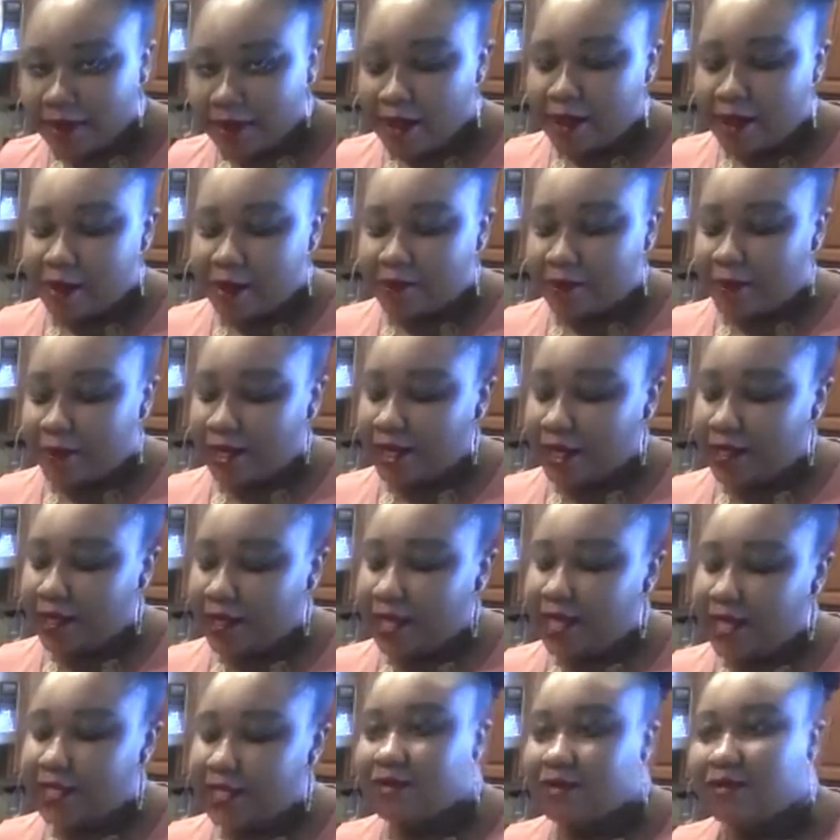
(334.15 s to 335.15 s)
But like
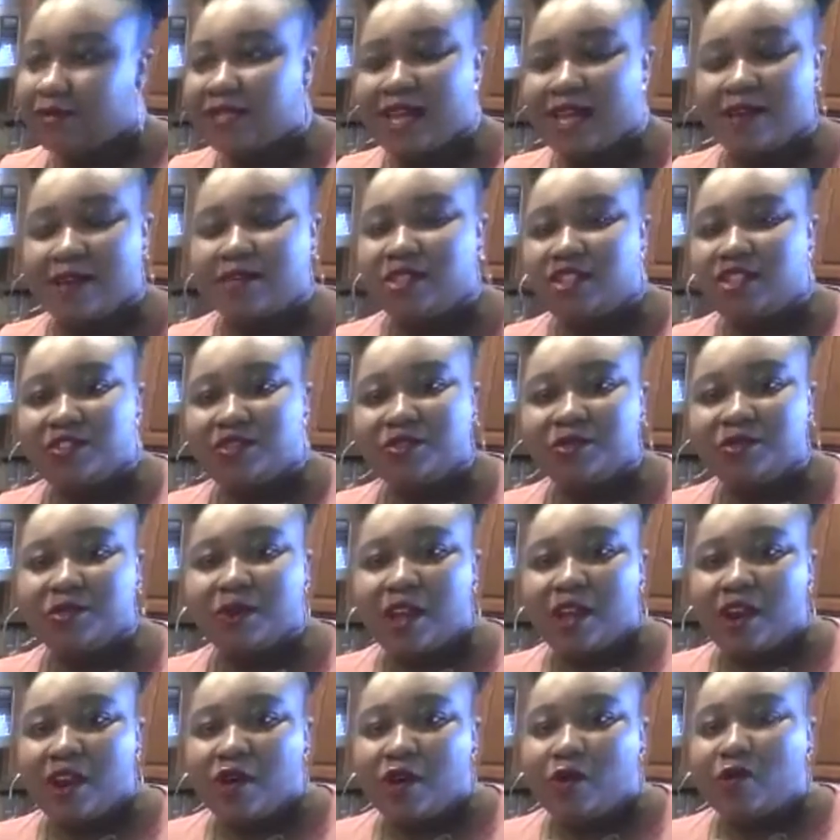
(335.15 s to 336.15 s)
sometimes you
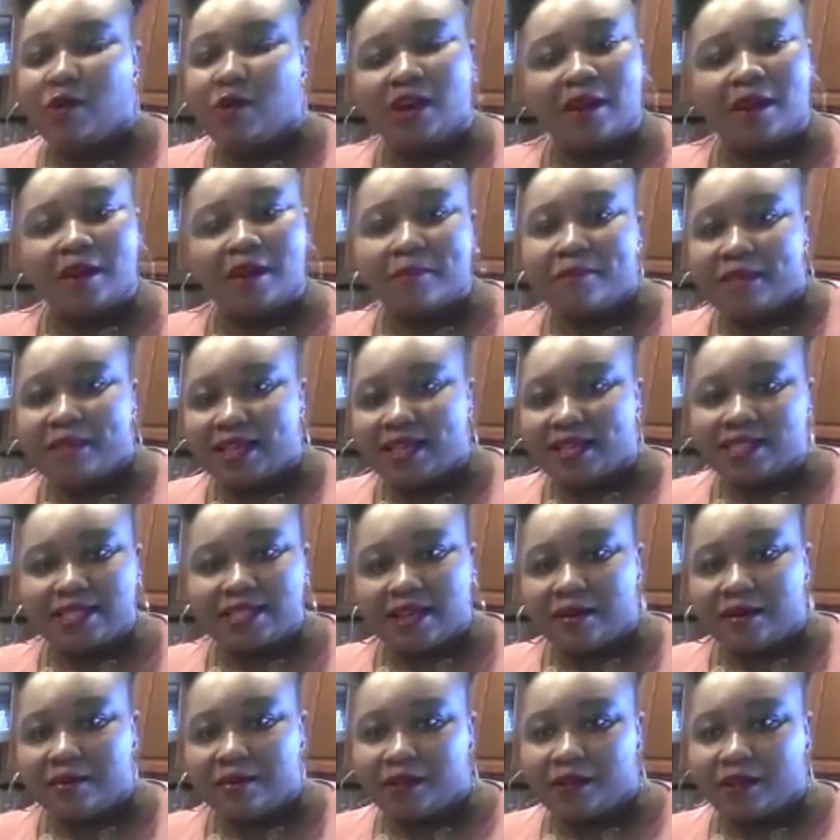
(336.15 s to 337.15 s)
want to mix up
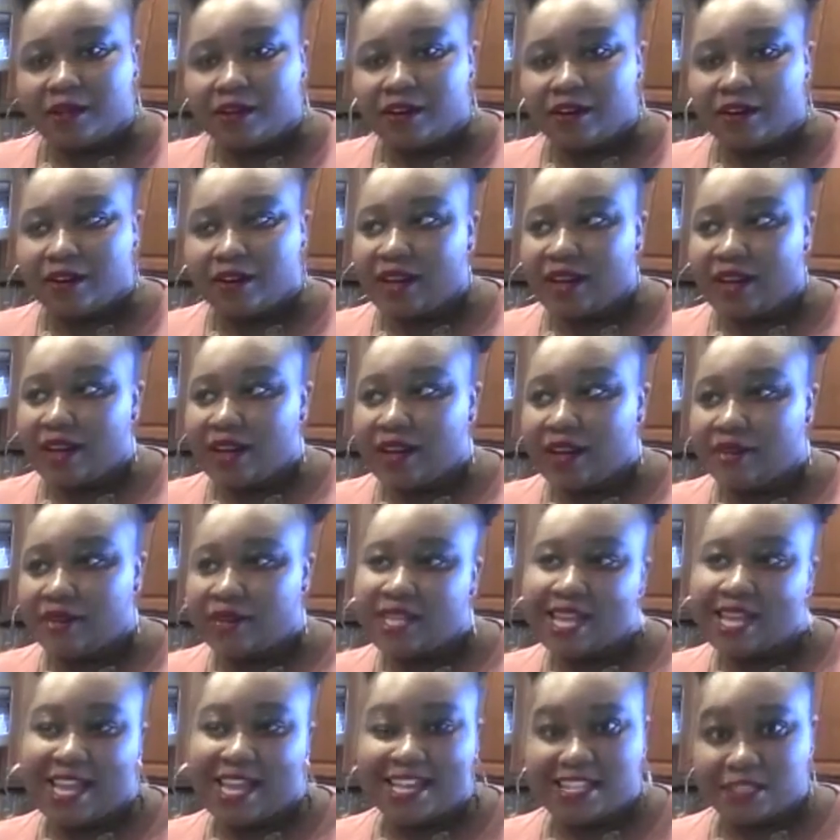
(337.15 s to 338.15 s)
your
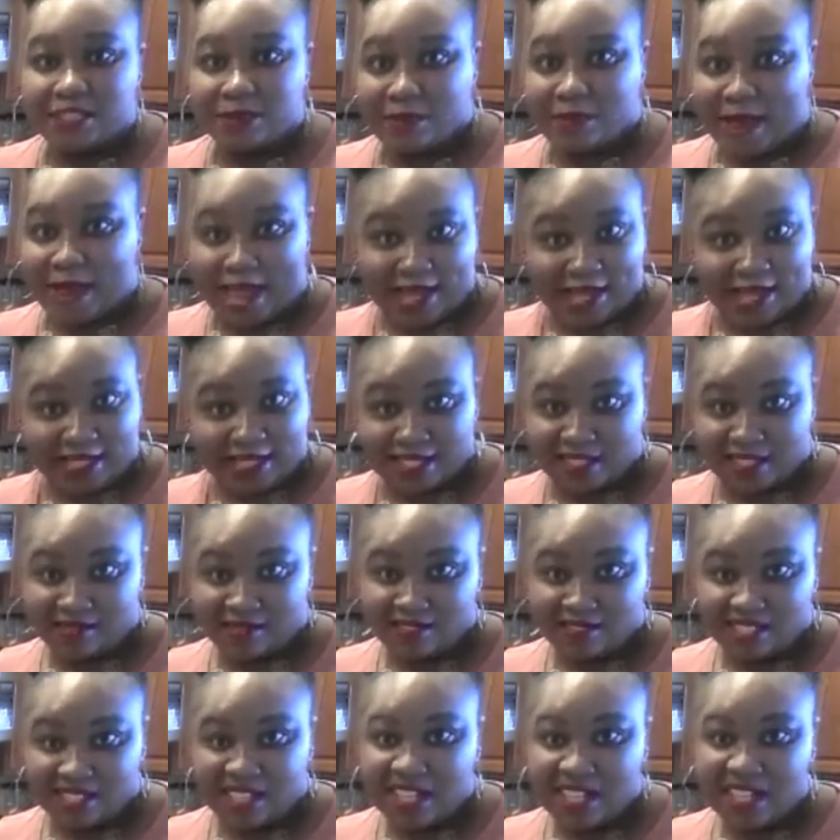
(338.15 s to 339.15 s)
taste palette.
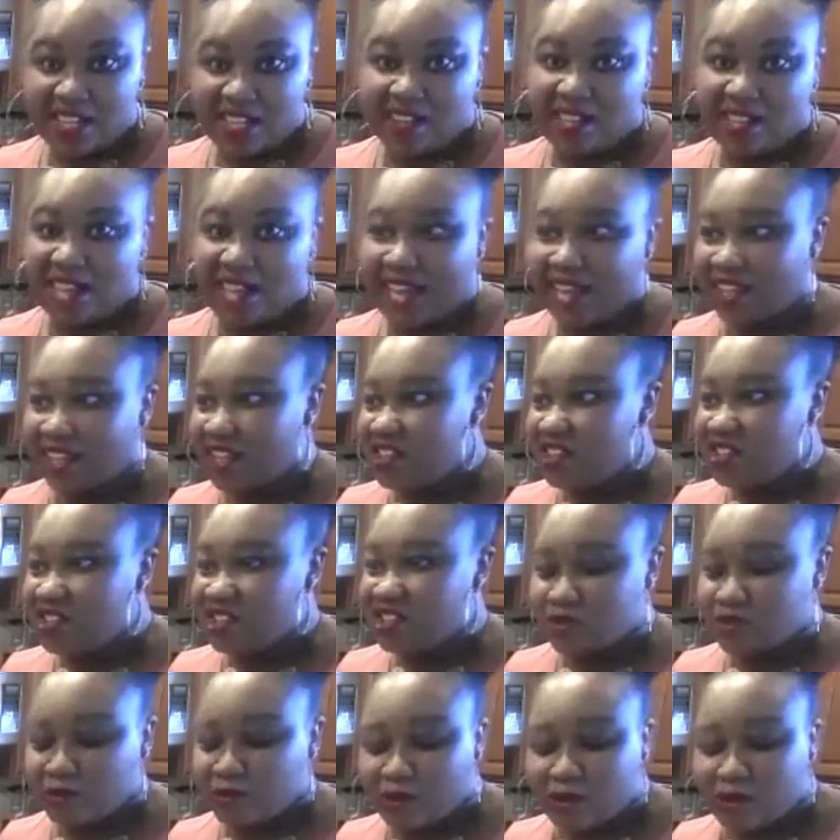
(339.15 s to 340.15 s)
You know, like you just
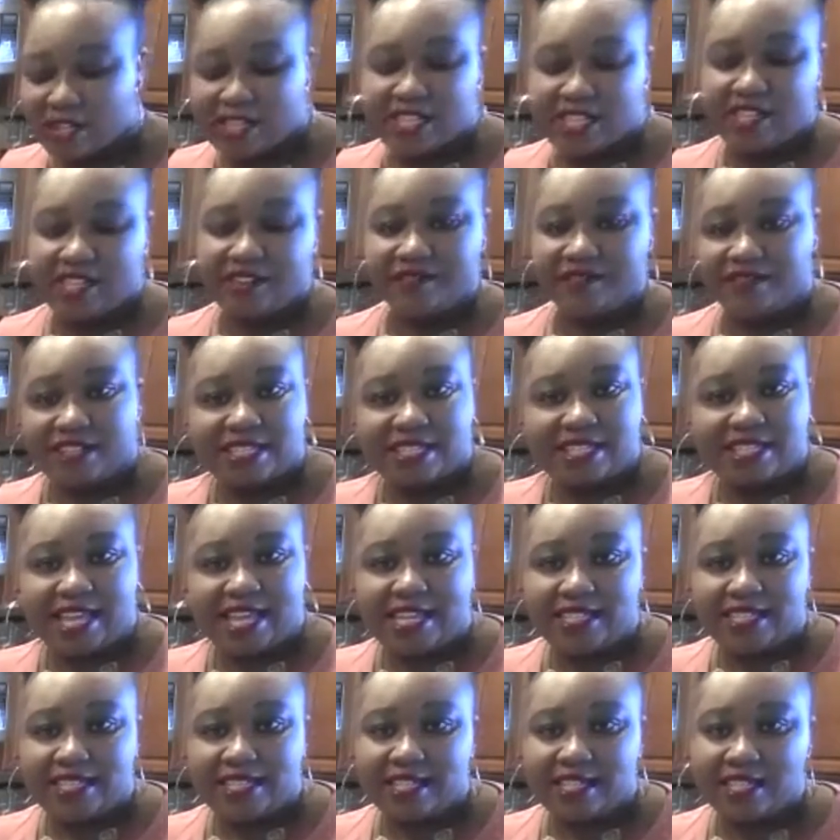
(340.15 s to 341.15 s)
want a different taste.
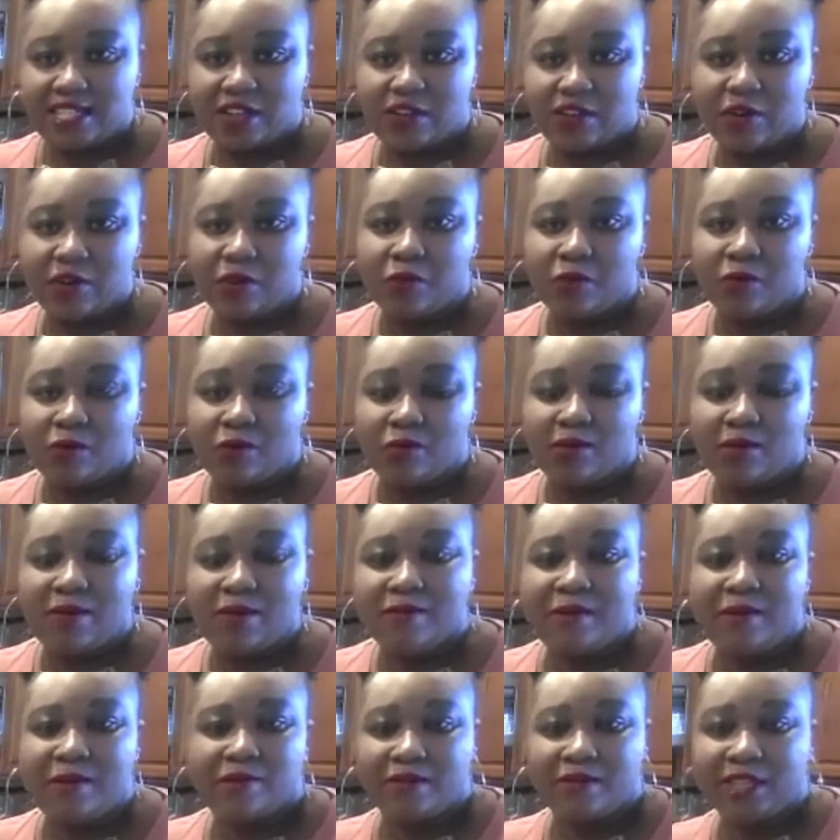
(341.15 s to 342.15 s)
And so we've been
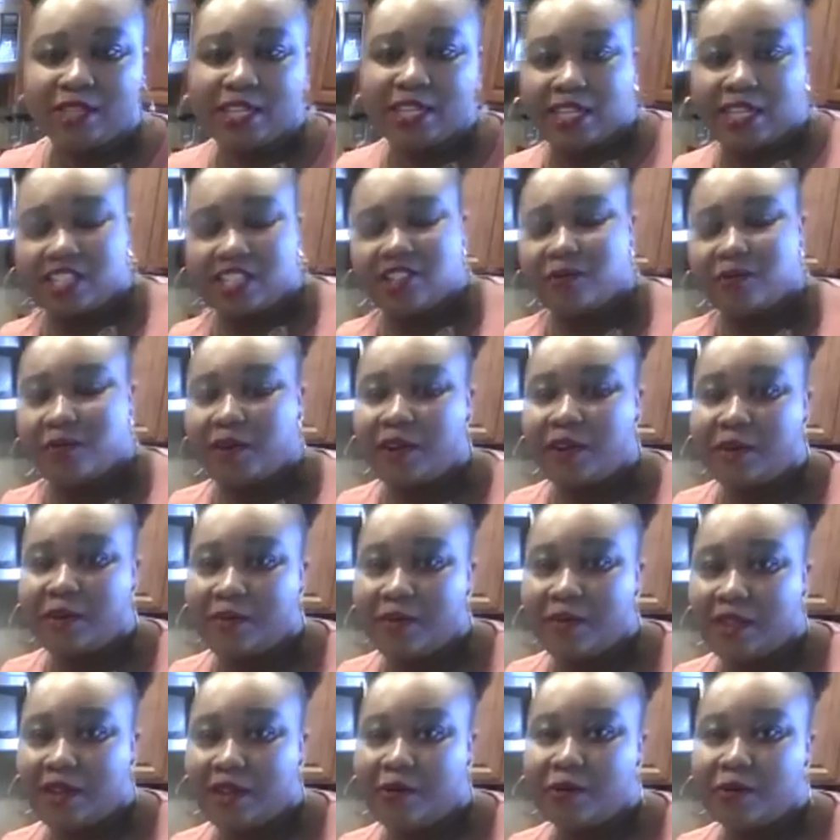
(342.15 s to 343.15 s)
really
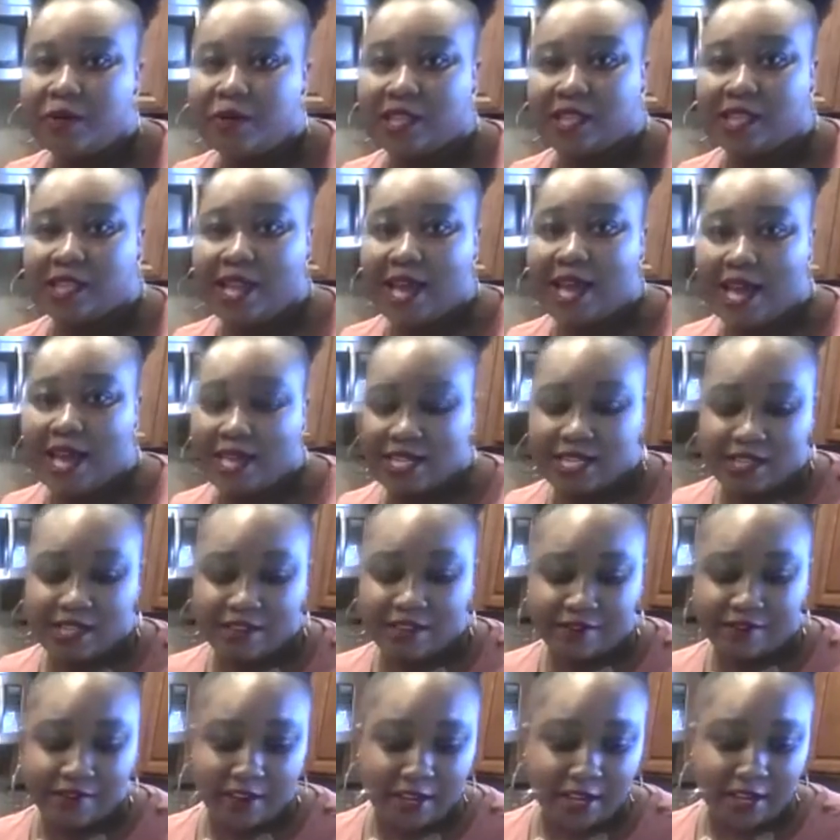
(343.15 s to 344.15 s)
experimenting with a lot of
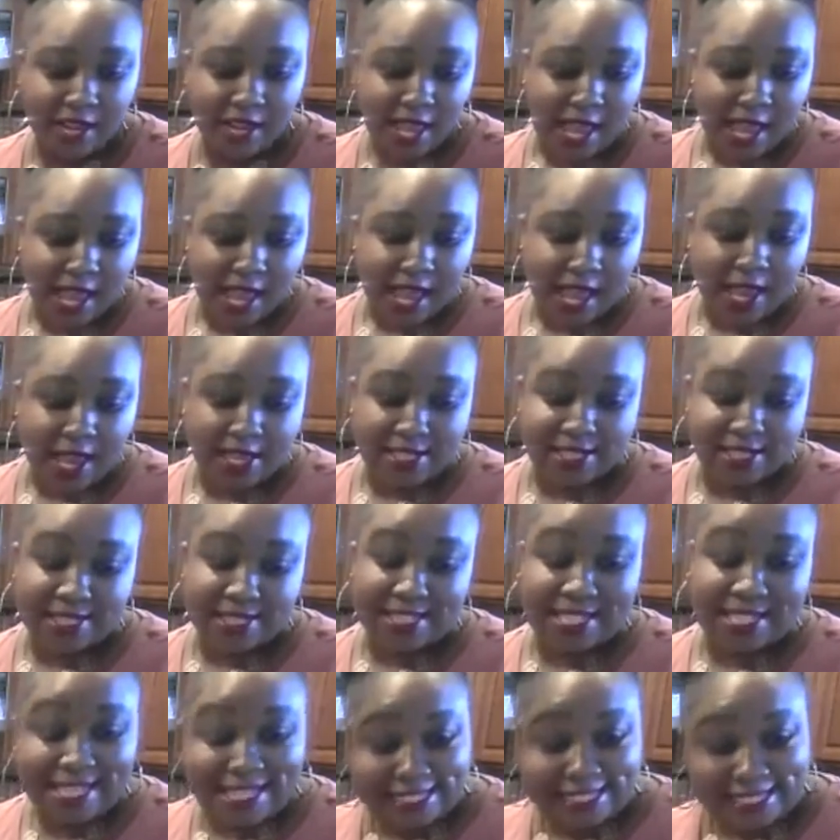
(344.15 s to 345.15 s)
different
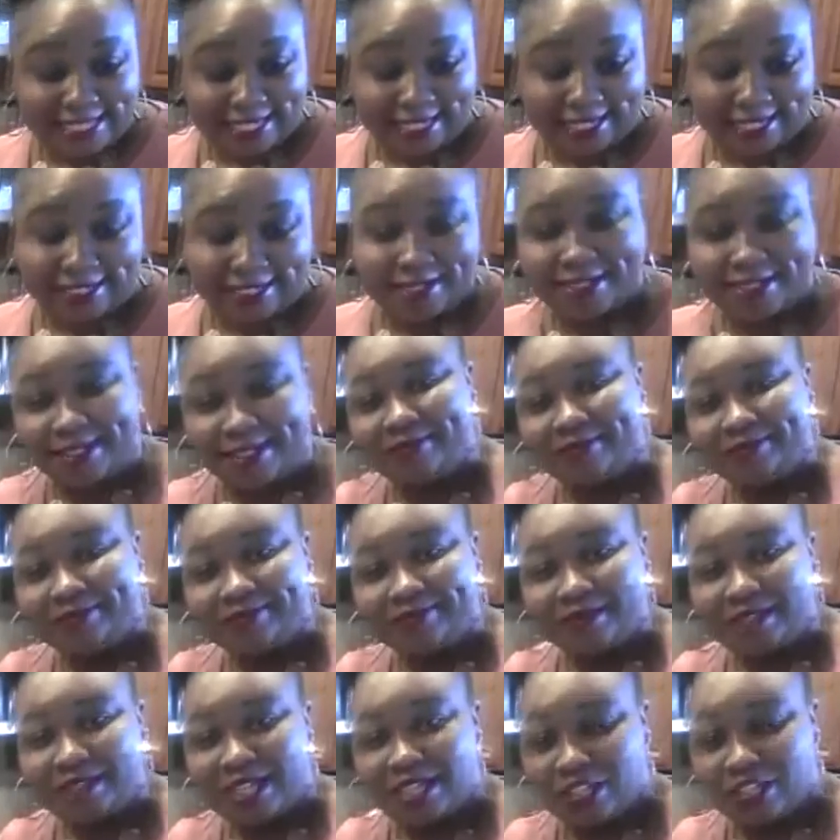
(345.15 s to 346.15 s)
seasonings.
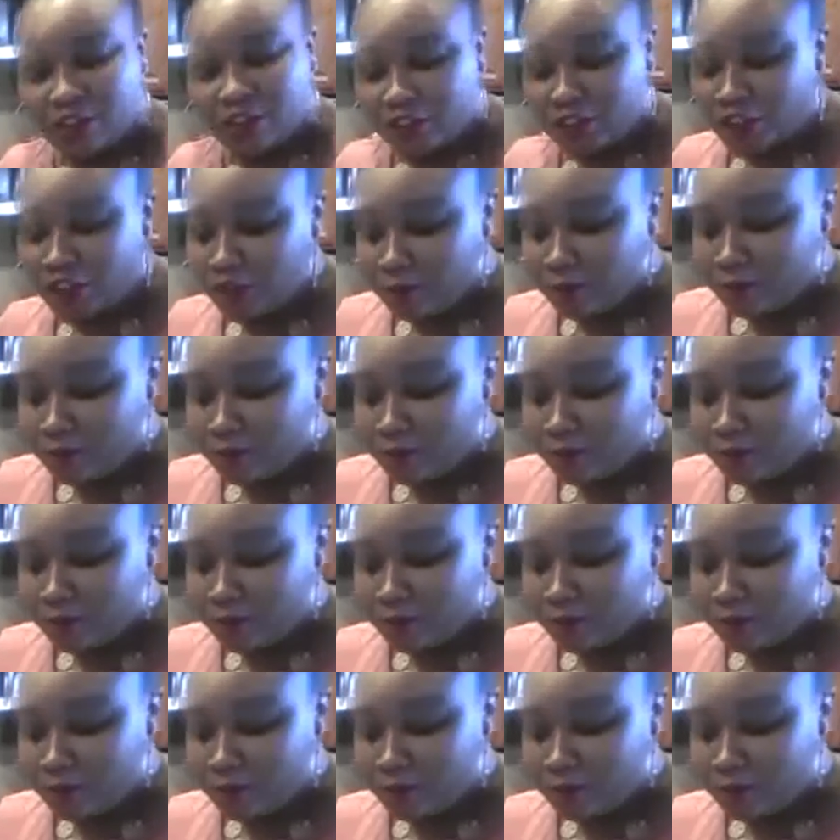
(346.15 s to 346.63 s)
So cumin has